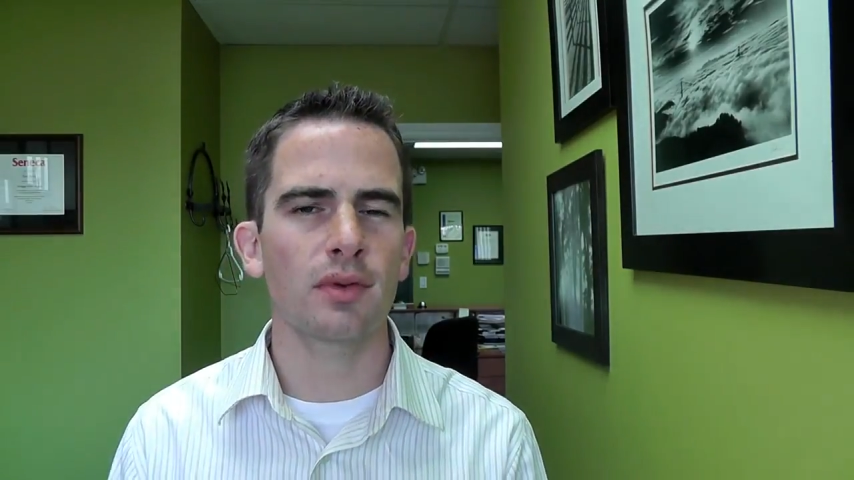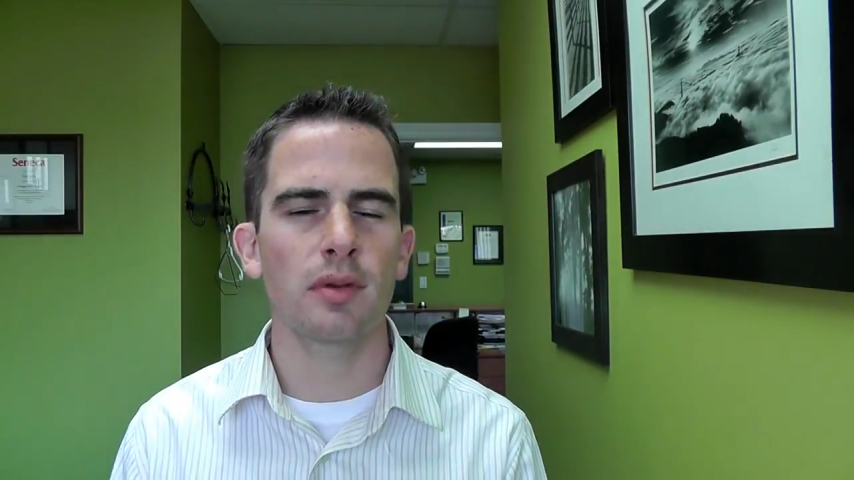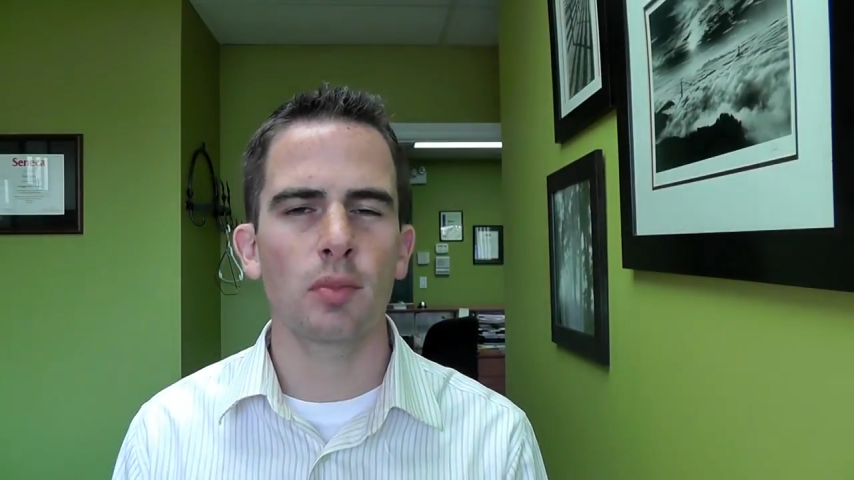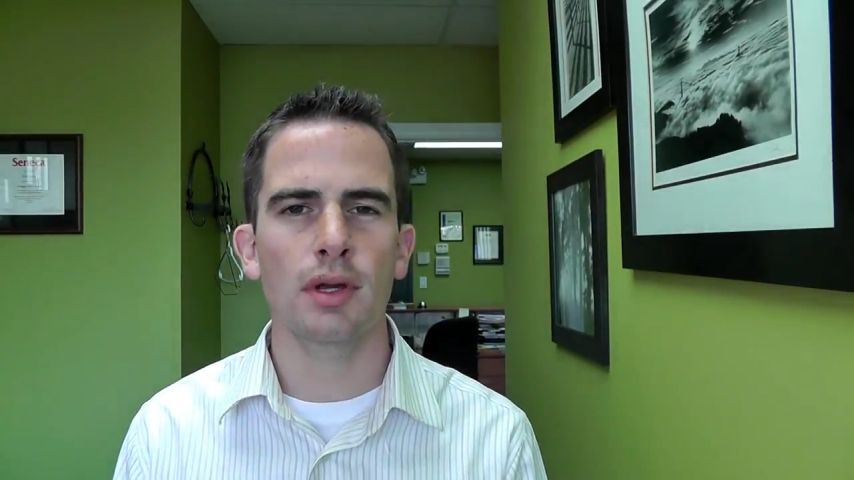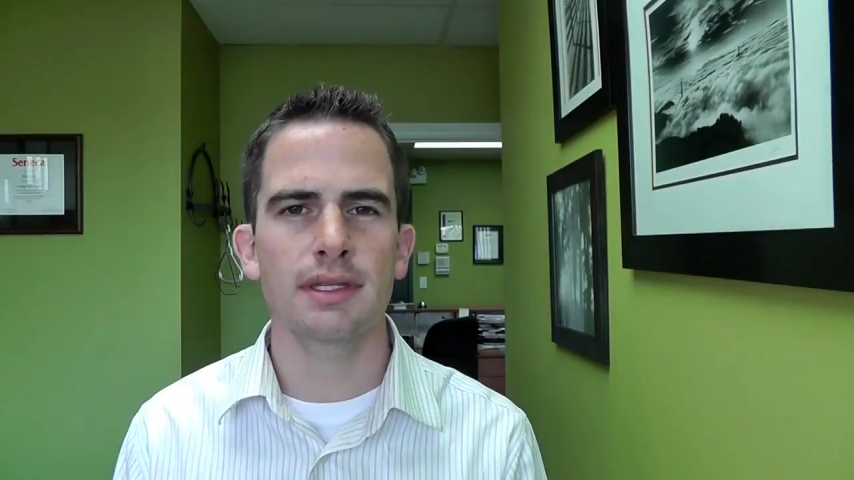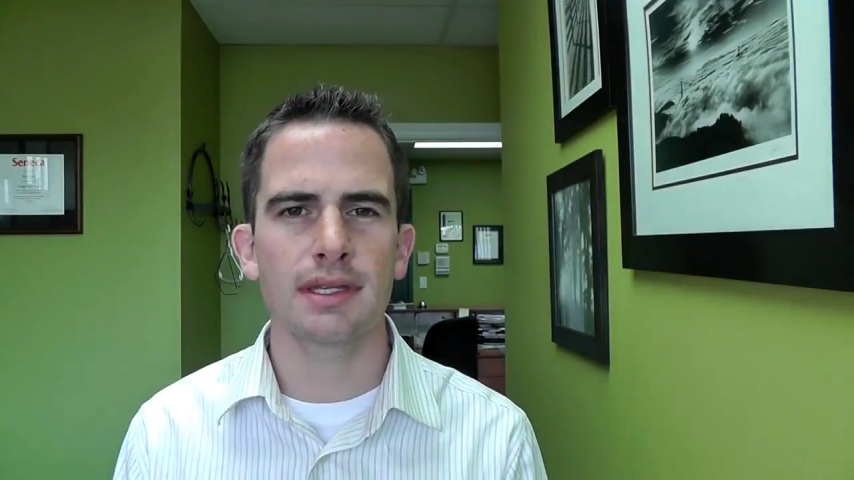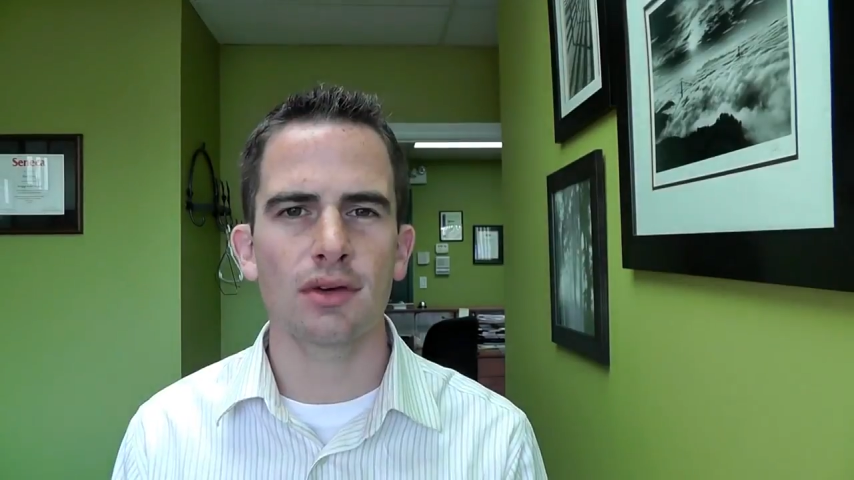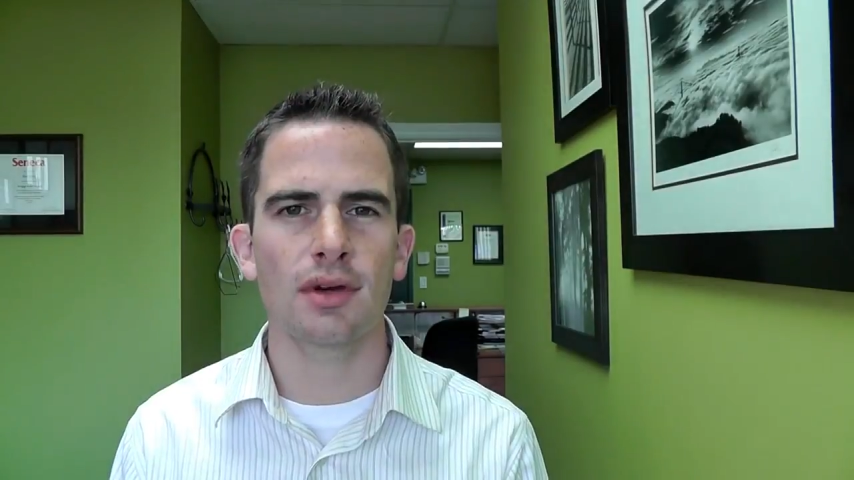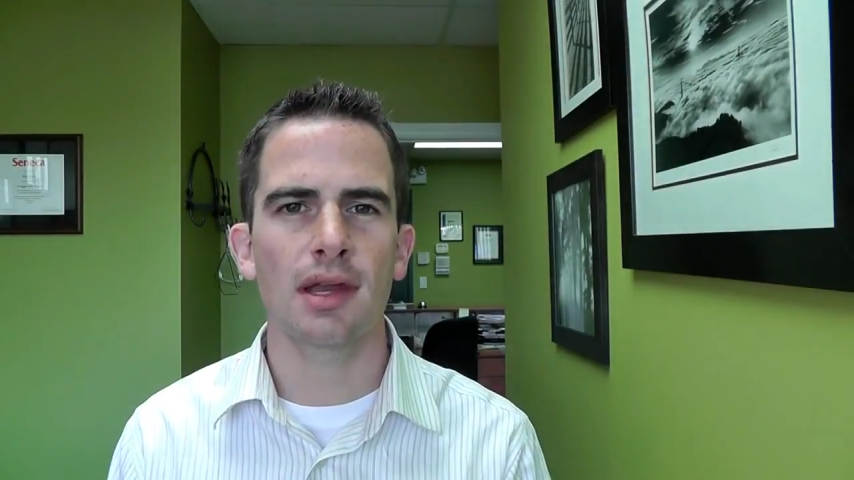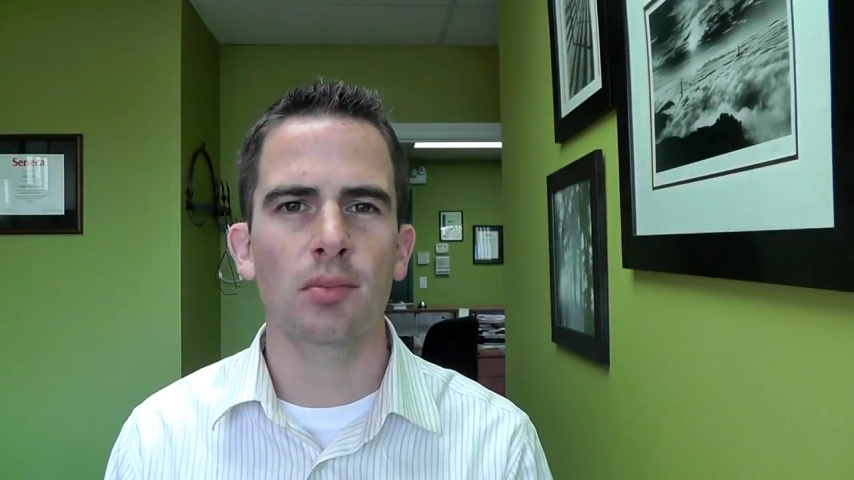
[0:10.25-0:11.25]

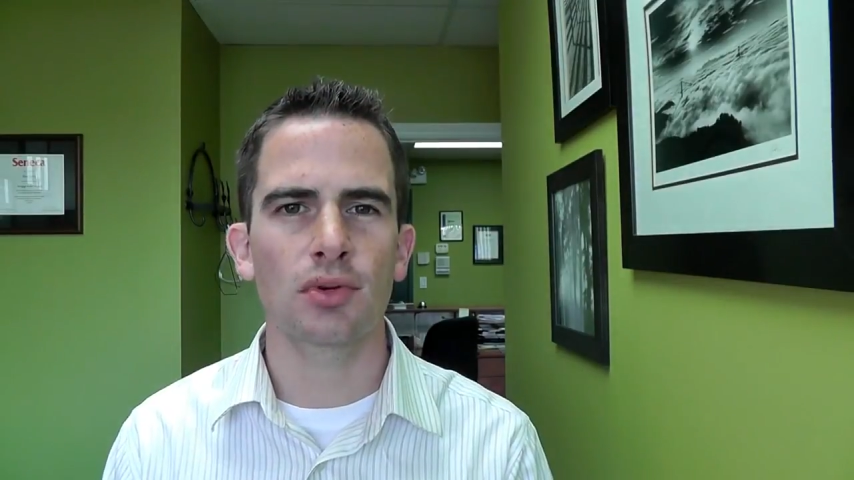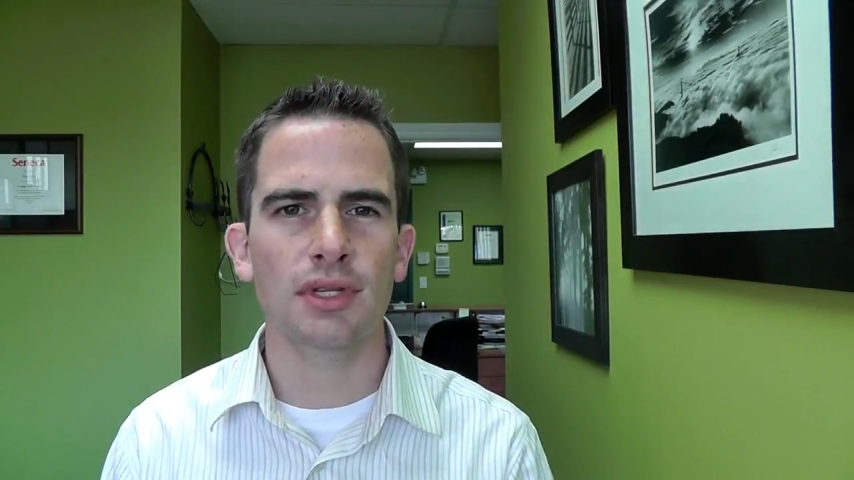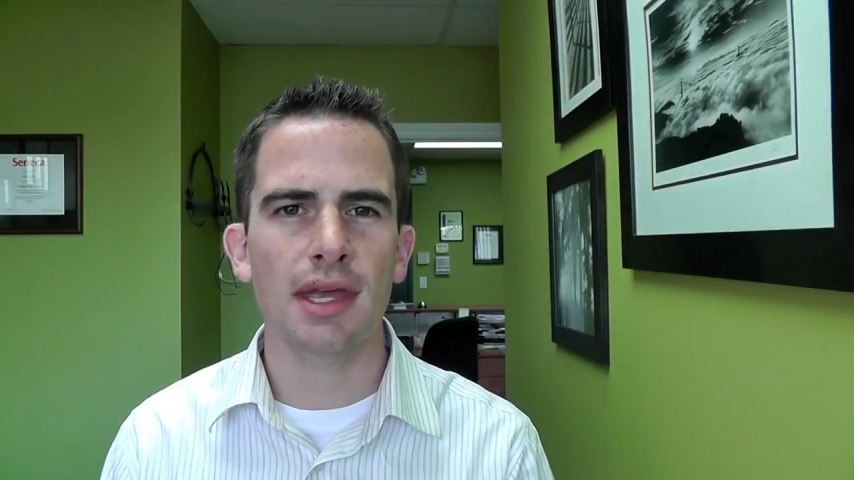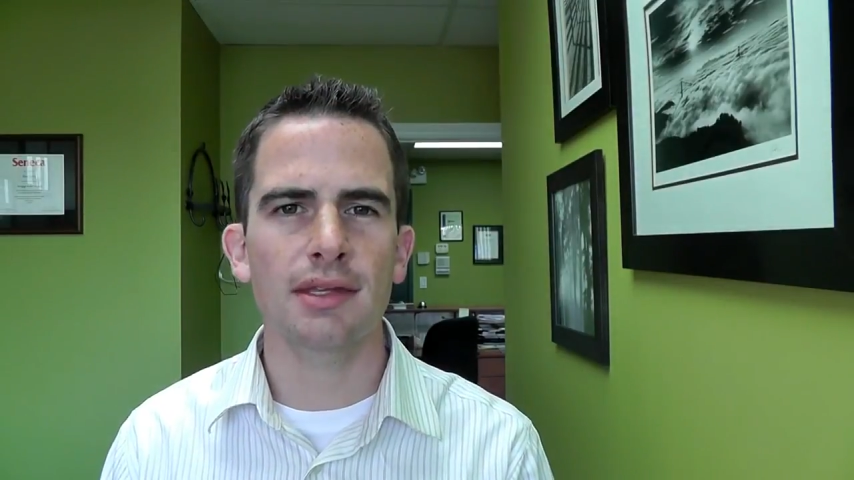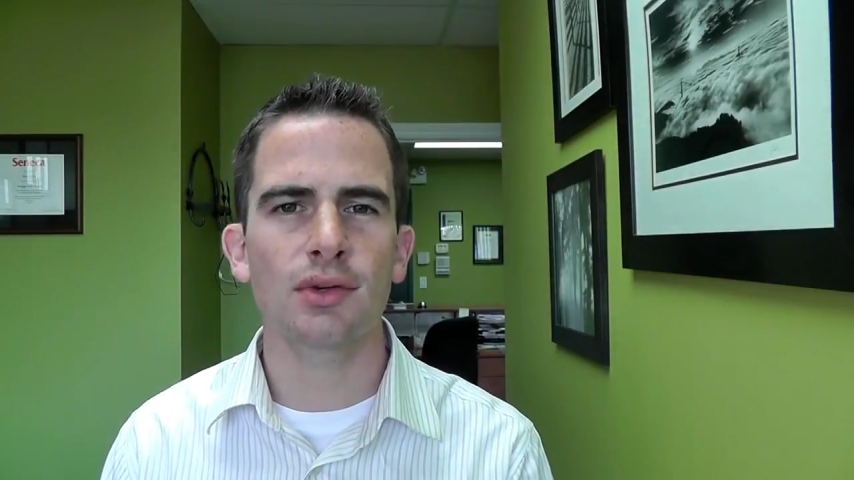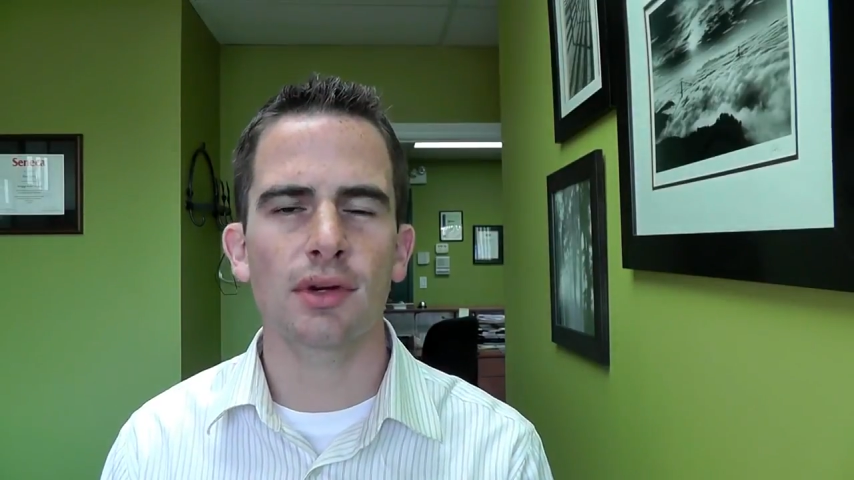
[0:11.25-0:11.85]
3.09%